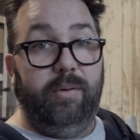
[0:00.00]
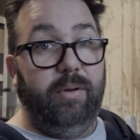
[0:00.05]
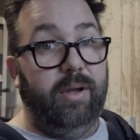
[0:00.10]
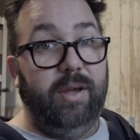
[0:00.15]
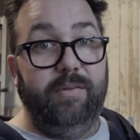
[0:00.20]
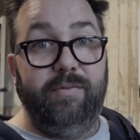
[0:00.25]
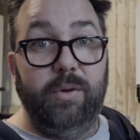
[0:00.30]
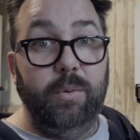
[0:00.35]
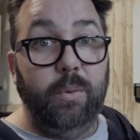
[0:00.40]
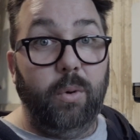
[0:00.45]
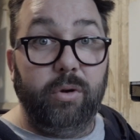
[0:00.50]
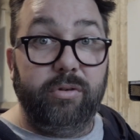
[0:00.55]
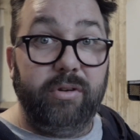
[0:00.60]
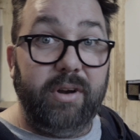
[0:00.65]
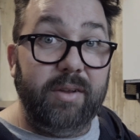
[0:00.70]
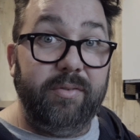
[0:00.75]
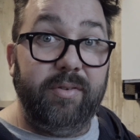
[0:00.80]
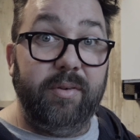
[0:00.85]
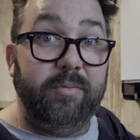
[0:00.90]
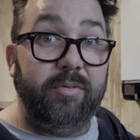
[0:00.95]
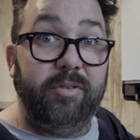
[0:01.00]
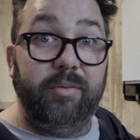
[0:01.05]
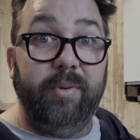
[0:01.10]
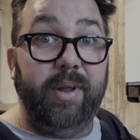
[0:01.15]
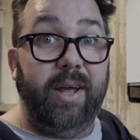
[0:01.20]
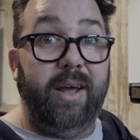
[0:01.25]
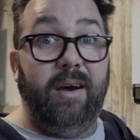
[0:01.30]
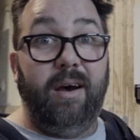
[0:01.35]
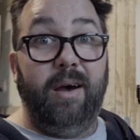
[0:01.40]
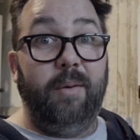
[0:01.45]
If you order anything from
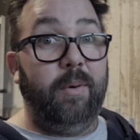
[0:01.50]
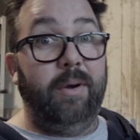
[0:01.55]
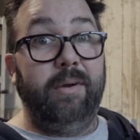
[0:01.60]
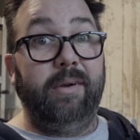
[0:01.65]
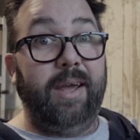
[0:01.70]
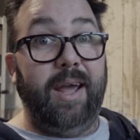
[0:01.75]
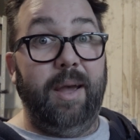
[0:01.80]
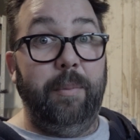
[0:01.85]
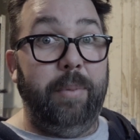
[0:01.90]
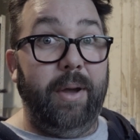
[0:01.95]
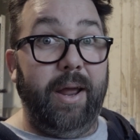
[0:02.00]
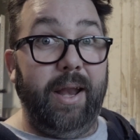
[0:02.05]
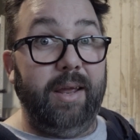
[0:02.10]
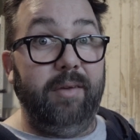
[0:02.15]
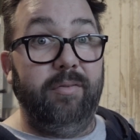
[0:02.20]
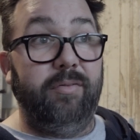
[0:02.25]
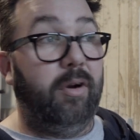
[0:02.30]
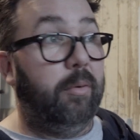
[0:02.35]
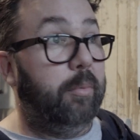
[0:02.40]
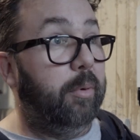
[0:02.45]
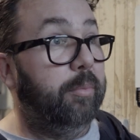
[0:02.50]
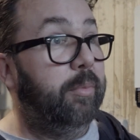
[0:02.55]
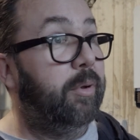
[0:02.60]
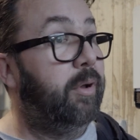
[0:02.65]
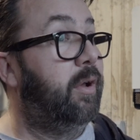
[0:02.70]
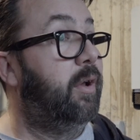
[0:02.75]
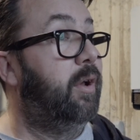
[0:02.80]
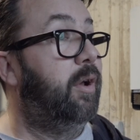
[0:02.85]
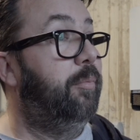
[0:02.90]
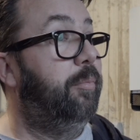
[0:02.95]
there, I won't get a penny from them.
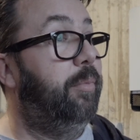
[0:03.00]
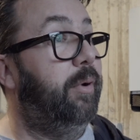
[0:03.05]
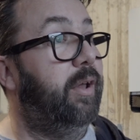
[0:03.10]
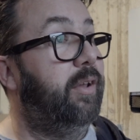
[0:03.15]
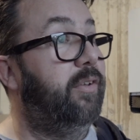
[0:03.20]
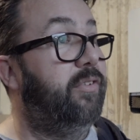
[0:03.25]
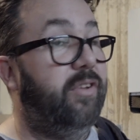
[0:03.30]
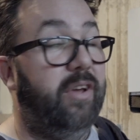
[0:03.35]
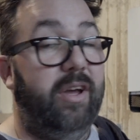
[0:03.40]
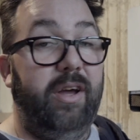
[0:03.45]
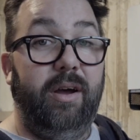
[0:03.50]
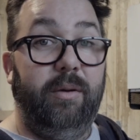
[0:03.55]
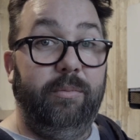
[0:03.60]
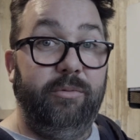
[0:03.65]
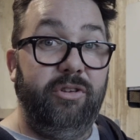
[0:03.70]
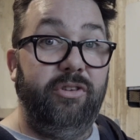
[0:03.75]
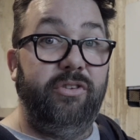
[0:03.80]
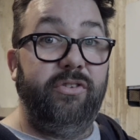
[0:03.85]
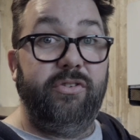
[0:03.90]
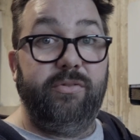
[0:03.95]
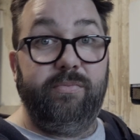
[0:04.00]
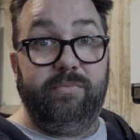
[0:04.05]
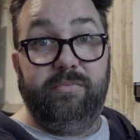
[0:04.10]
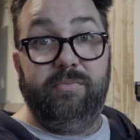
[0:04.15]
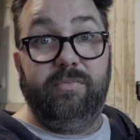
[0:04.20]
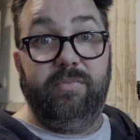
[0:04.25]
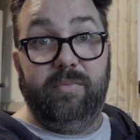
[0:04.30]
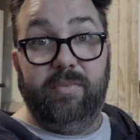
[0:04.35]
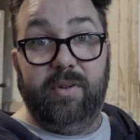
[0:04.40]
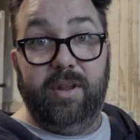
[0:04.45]
But
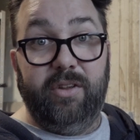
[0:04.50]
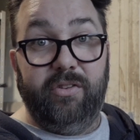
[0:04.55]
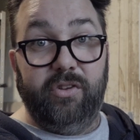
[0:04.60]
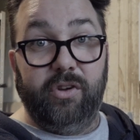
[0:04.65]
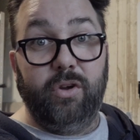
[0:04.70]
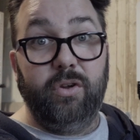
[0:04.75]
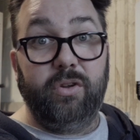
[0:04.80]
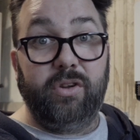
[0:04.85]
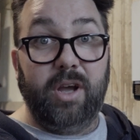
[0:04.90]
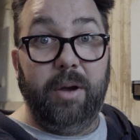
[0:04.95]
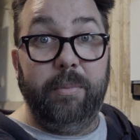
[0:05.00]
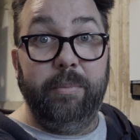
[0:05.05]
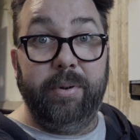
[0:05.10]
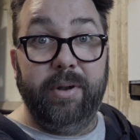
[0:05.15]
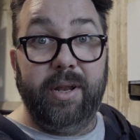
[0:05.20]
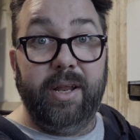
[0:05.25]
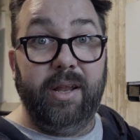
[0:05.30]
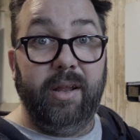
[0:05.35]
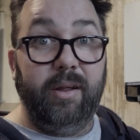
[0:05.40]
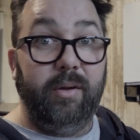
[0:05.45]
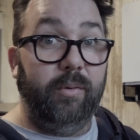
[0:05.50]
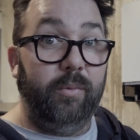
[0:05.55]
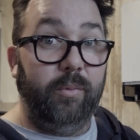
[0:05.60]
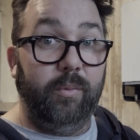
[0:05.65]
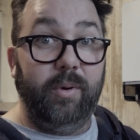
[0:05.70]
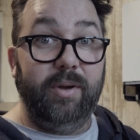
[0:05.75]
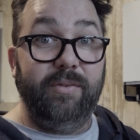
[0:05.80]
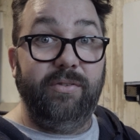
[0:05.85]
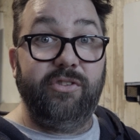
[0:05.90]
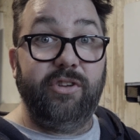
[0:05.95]
it's a good company that
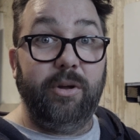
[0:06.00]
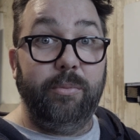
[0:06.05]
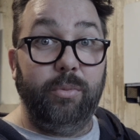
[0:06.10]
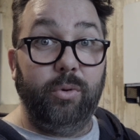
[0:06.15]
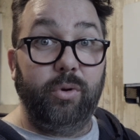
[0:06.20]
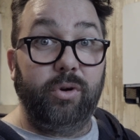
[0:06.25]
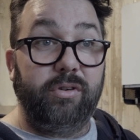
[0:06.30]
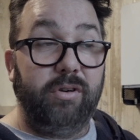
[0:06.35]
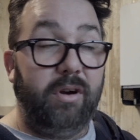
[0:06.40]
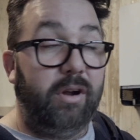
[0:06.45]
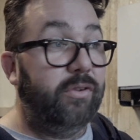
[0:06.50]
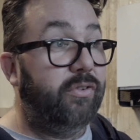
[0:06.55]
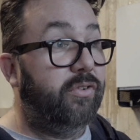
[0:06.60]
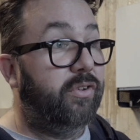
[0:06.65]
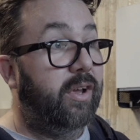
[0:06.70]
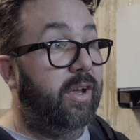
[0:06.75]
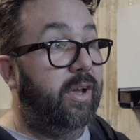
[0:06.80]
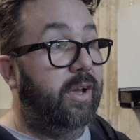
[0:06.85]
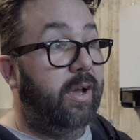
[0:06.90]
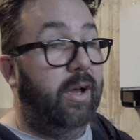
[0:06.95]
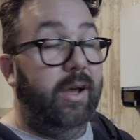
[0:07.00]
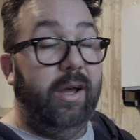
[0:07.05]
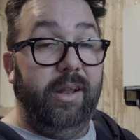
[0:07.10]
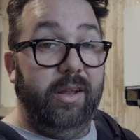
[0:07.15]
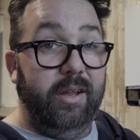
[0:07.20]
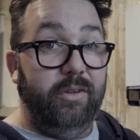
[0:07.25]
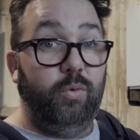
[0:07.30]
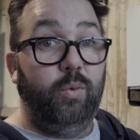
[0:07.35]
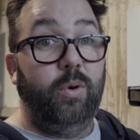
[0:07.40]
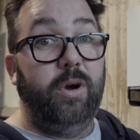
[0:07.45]
we've stumbled across and
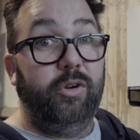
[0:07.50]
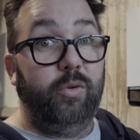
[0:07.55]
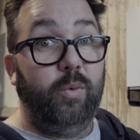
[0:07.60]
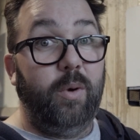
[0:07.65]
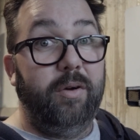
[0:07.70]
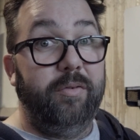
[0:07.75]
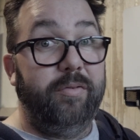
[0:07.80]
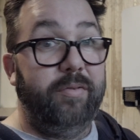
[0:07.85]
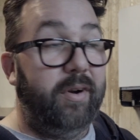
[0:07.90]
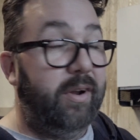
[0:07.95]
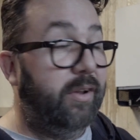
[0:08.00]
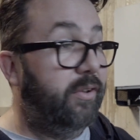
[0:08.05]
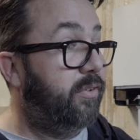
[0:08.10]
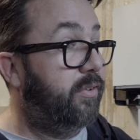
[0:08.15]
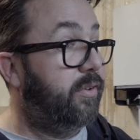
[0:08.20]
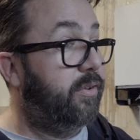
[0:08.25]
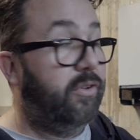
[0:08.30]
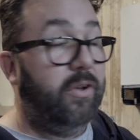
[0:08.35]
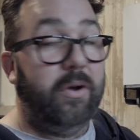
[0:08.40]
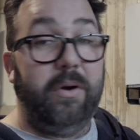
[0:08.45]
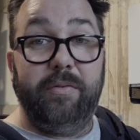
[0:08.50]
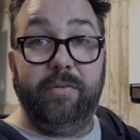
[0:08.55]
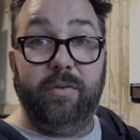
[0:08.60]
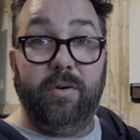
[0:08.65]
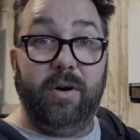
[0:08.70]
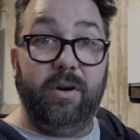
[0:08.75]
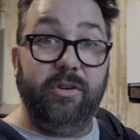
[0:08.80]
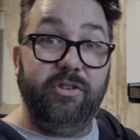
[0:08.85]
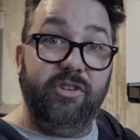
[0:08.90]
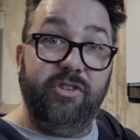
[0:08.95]
that's worked well for us. So I
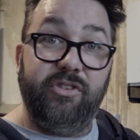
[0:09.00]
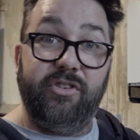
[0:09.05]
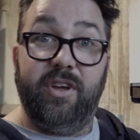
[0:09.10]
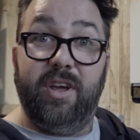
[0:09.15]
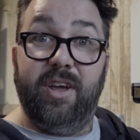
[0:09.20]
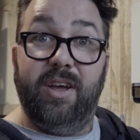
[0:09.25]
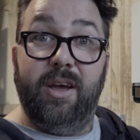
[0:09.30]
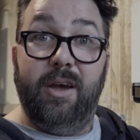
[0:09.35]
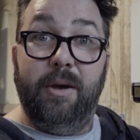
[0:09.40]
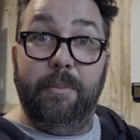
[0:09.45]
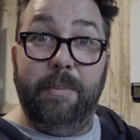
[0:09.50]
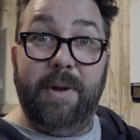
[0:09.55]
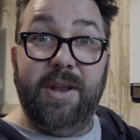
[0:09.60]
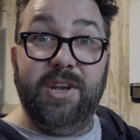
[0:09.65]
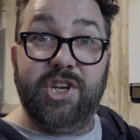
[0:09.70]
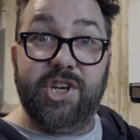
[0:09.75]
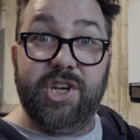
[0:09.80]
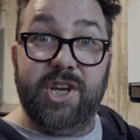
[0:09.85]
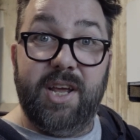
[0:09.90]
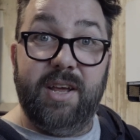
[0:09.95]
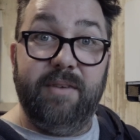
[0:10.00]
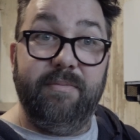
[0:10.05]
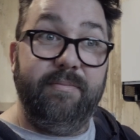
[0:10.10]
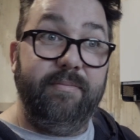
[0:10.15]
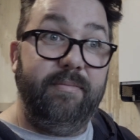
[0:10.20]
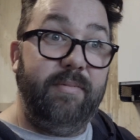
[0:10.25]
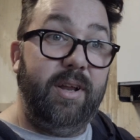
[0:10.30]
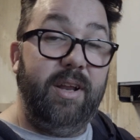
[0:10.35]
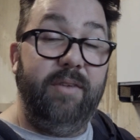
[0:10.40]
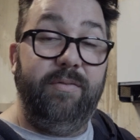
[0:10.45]
thought I'll just mention it.
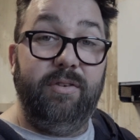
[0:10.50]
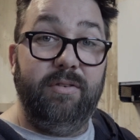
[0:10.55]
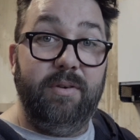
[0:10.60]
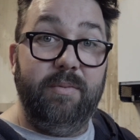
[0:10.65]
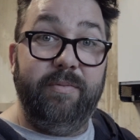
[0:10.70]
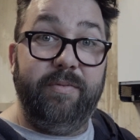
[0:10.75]
And if you're in